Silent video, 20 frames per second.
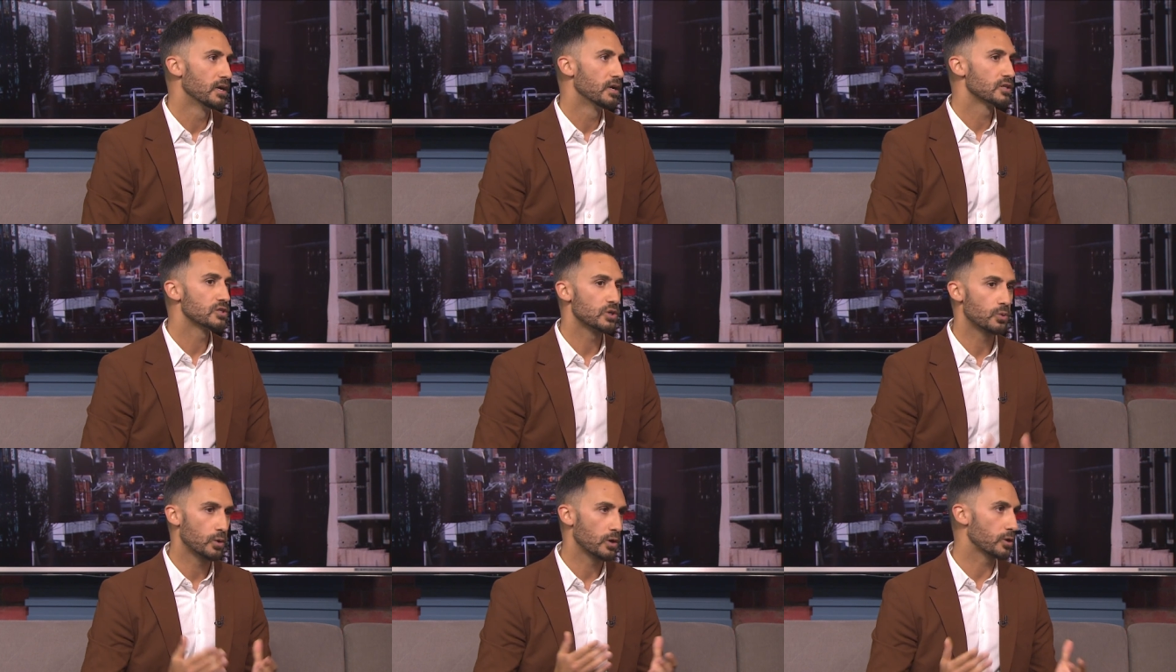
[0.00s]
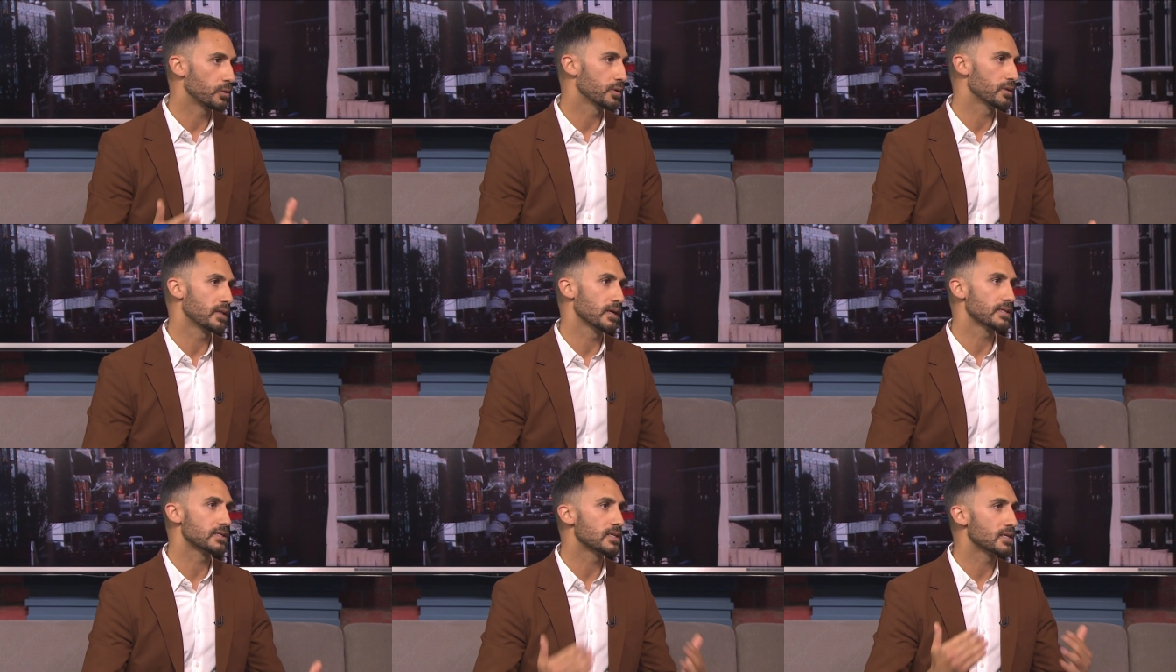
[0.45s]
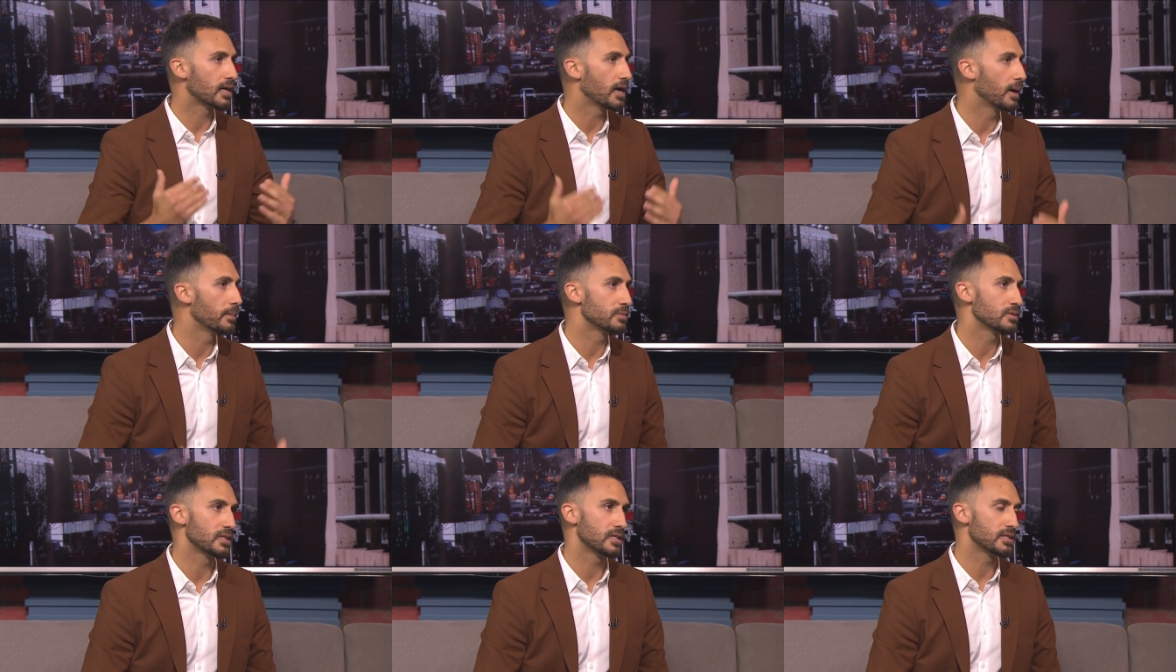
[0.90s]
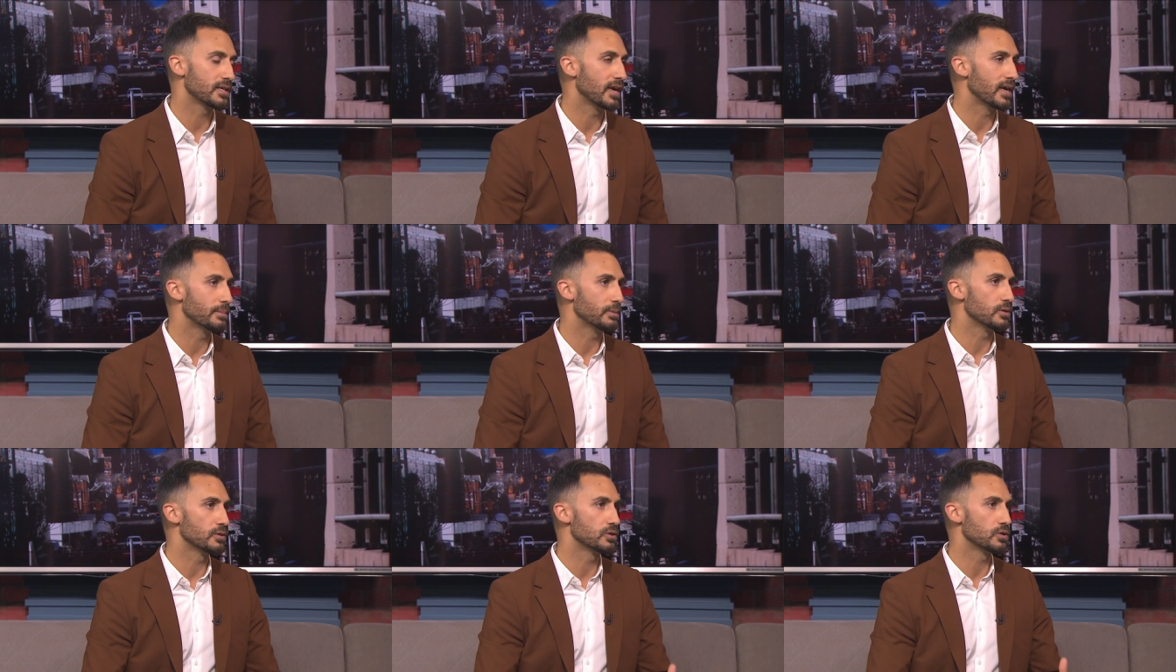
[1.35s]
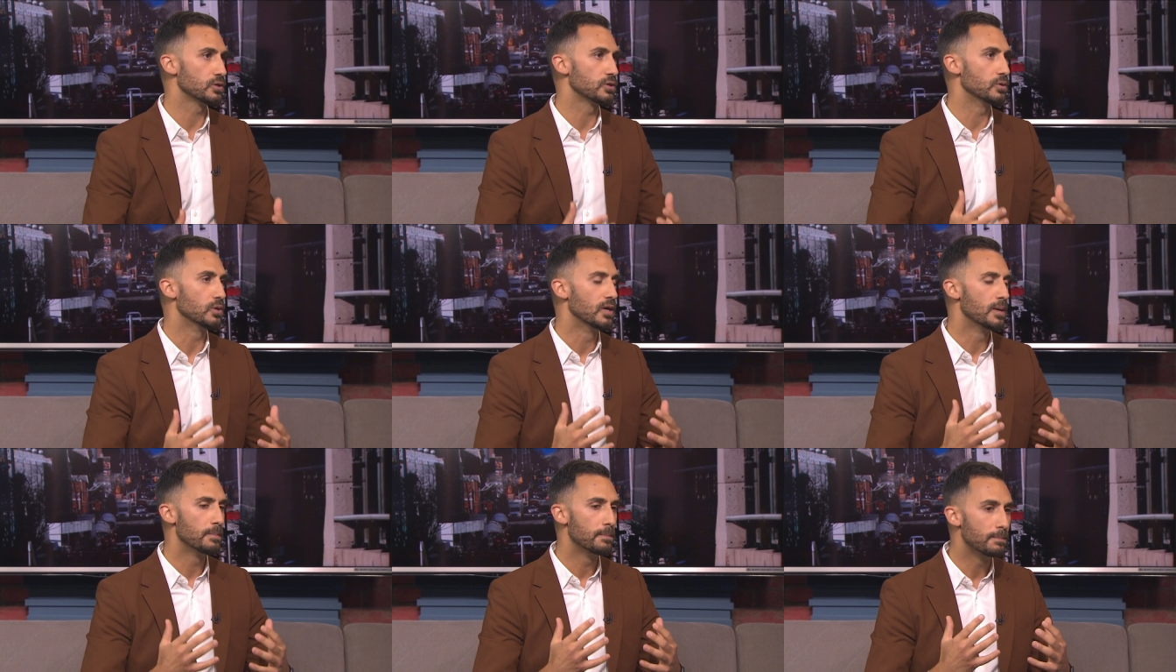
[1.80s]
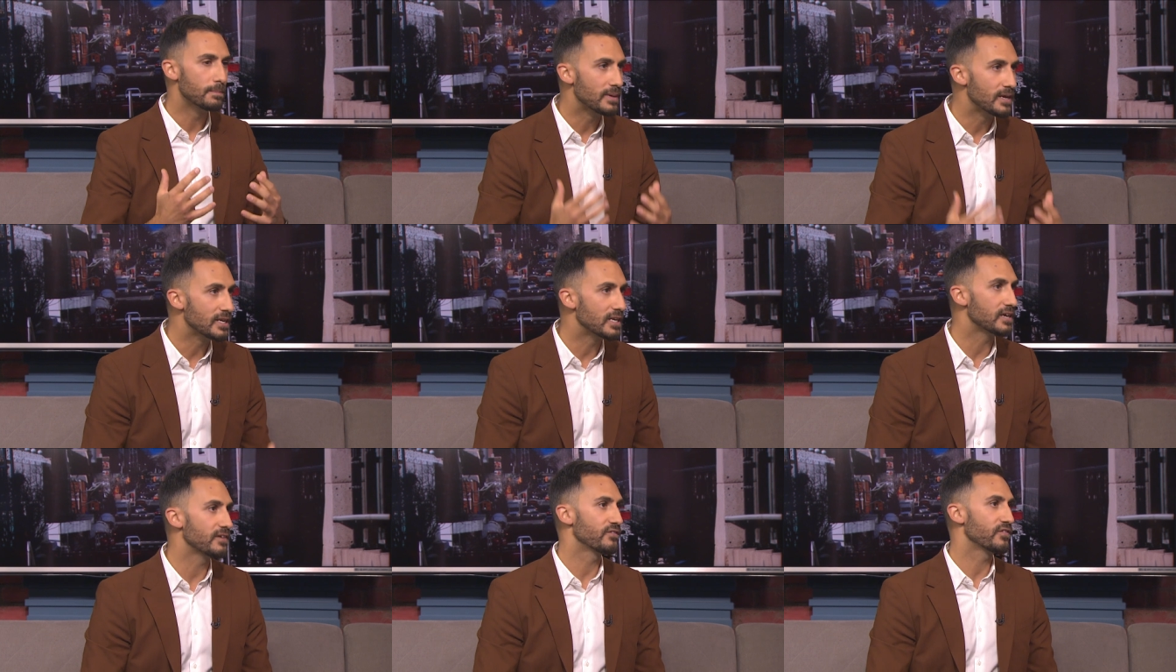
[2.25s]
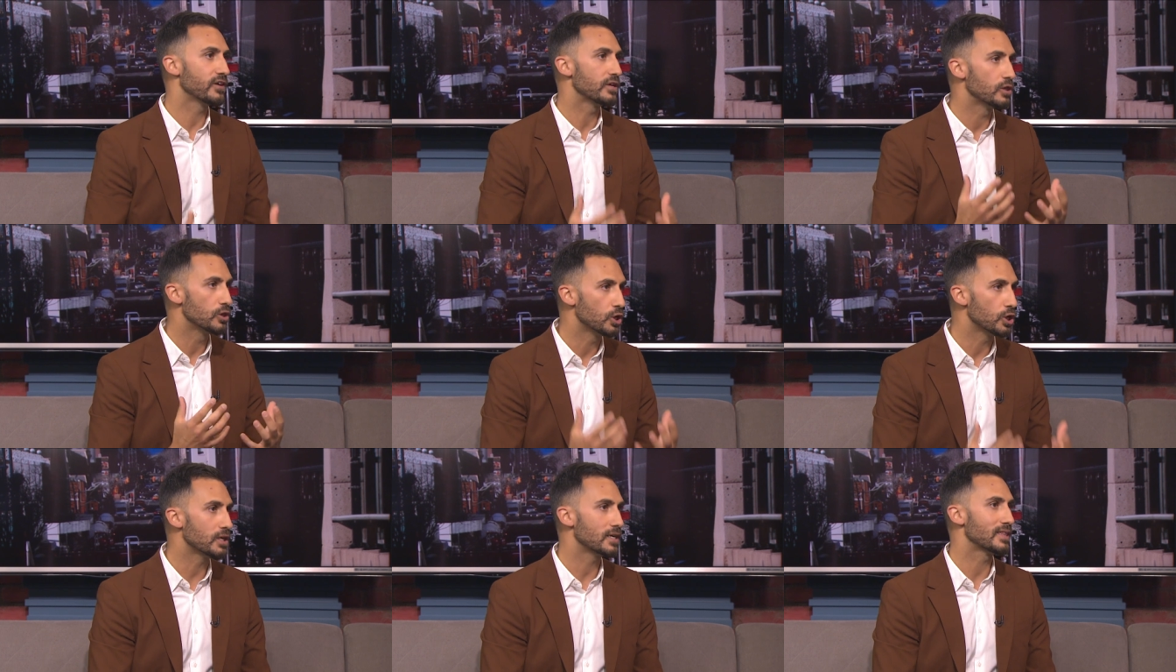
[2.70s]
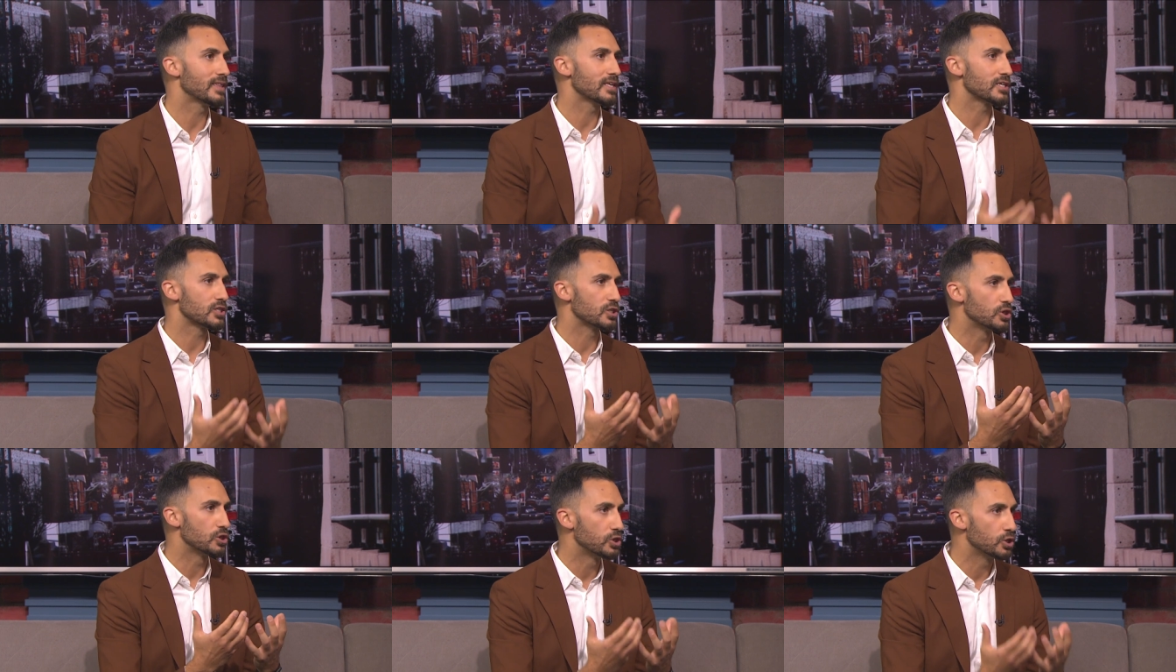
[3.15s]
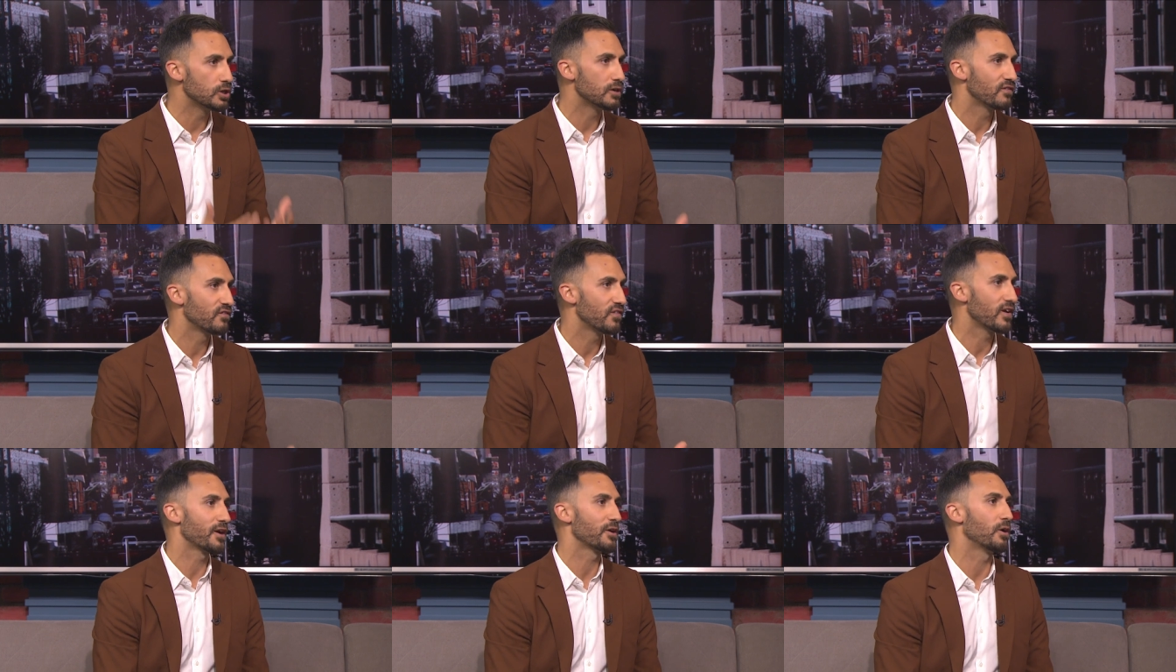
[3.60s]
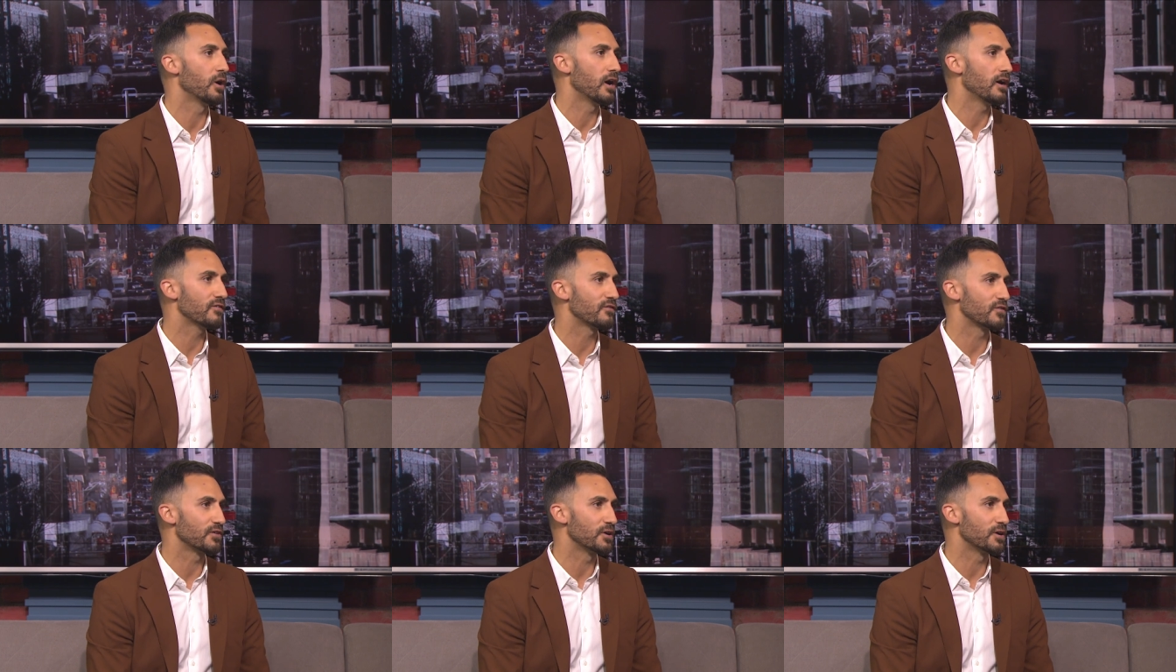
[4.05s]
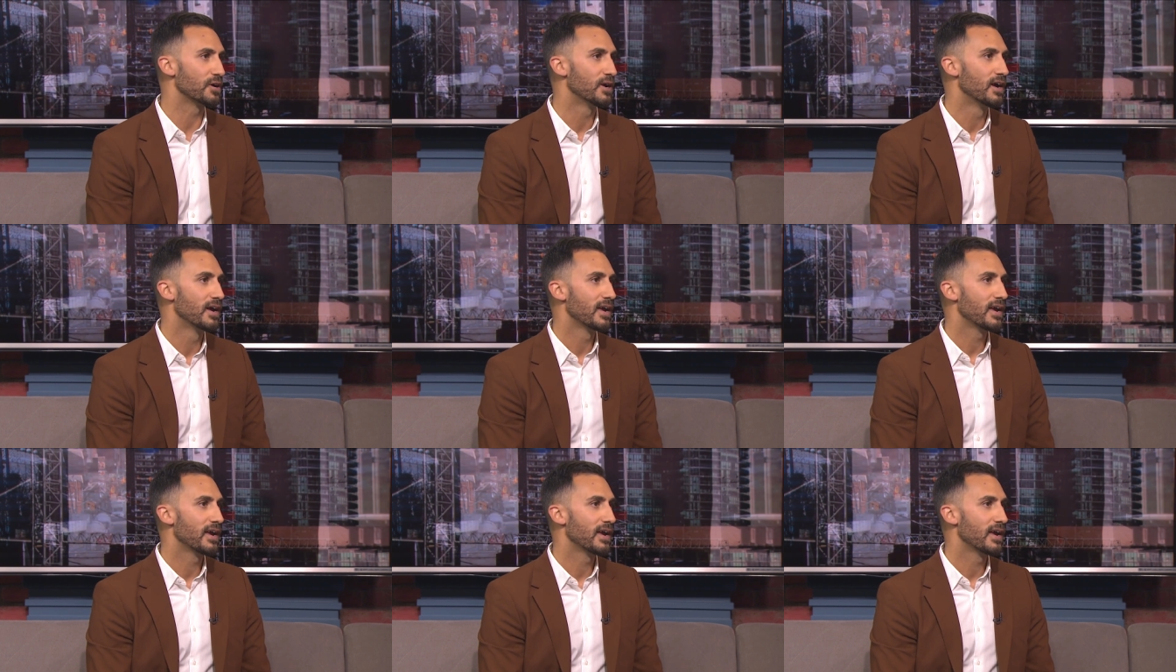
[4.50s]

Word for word: to work with us to come to the table to meaningfully look at this good, fair offer